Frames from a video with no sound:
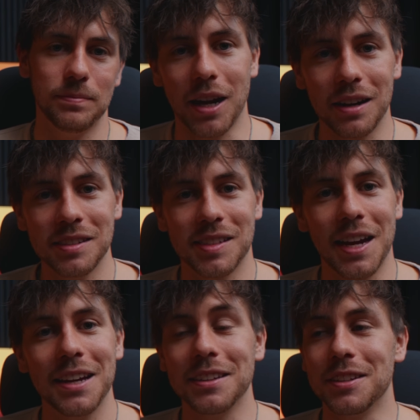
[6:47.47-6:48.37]
My honest
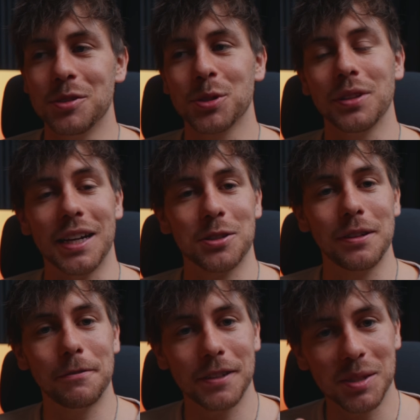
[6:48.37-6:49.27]
take, this tool
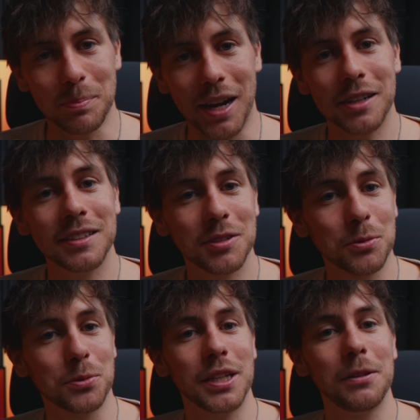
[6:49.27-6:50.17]
actually fits better
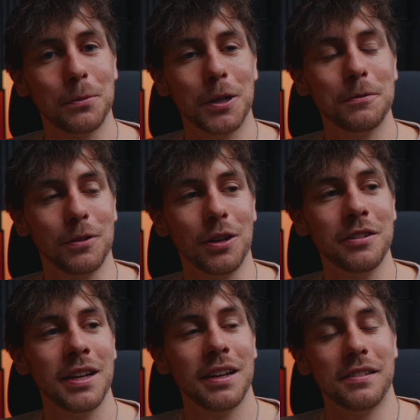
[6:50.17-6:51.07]
into a real
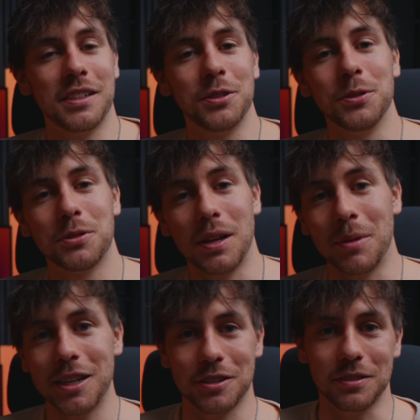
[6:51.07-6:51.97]
workflow than you'd
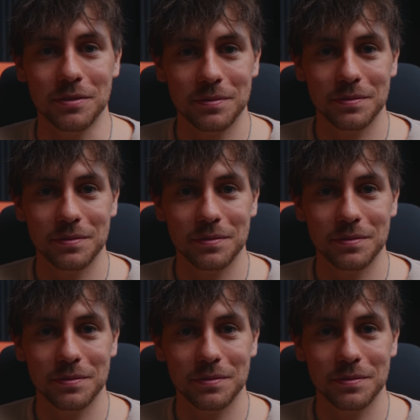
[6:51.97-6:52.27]
imagine.